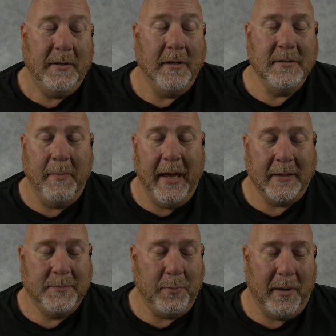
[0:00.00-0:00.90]
tons of
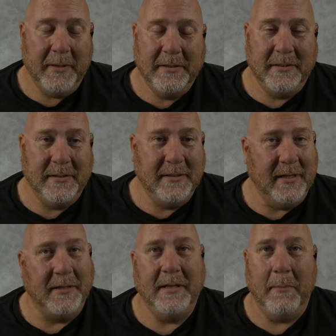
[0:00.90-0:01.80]
Macs, probably
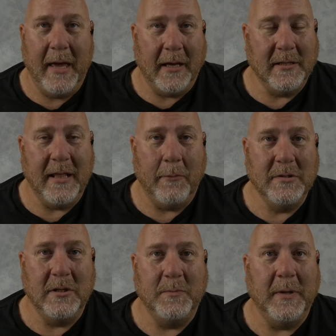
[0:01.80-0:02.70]
60 Macs. And that
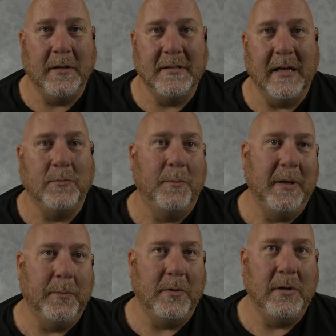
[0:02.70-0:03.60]
was just because that's what
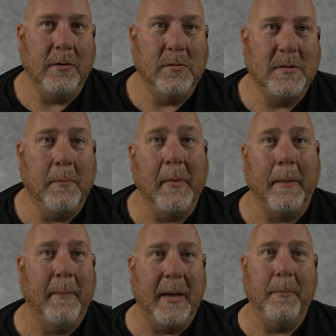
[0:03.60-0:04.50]
people used.
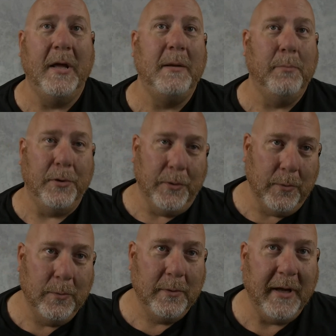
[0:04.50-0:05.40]
My buddy
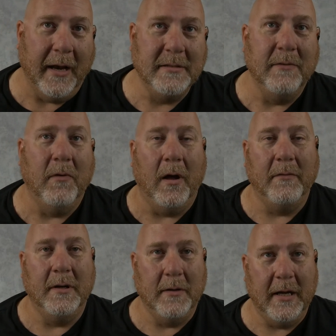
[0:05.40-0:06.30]
Blue got us
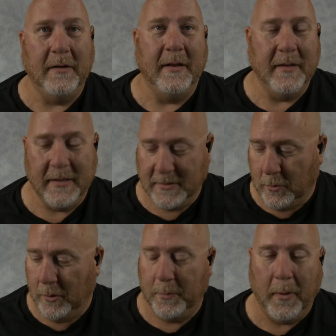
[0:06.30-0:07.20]
involved in this
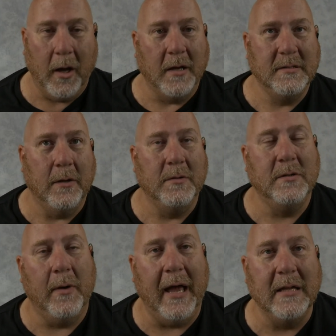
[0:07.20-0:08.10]
group also. And
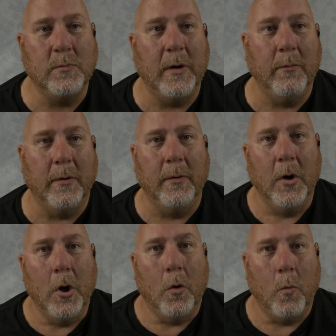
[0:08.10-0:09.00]
so as we were
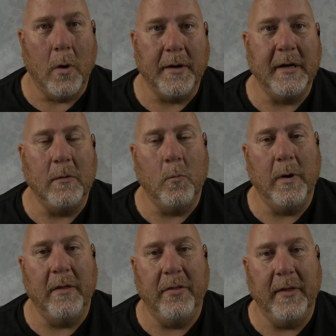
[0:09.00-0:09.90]
working
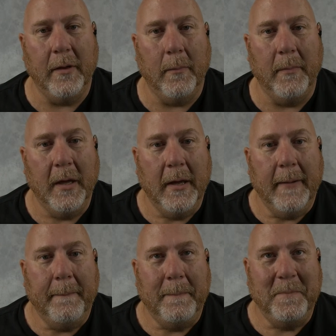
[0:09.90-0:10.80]
with them,
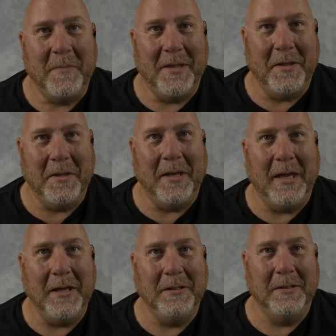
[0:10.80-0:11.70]

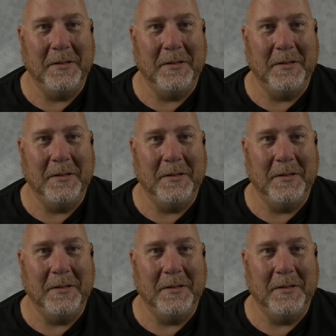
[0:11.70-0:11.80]
he